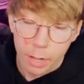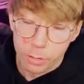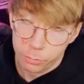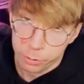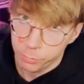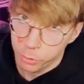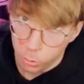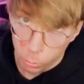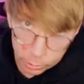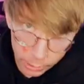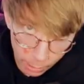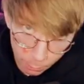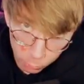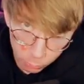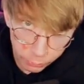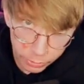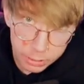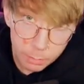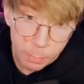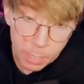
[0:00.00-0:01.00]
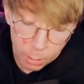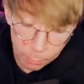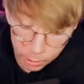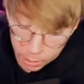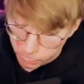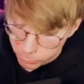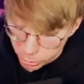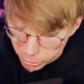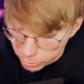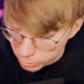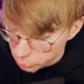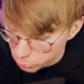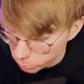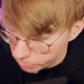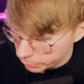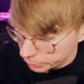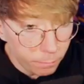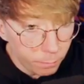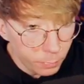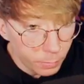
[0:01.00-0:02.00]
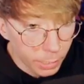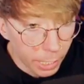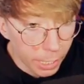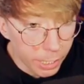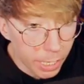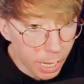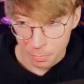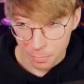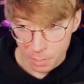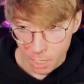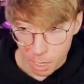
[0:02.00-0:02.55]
don't even know what that movie's about, but I'm just assuming that anyhow.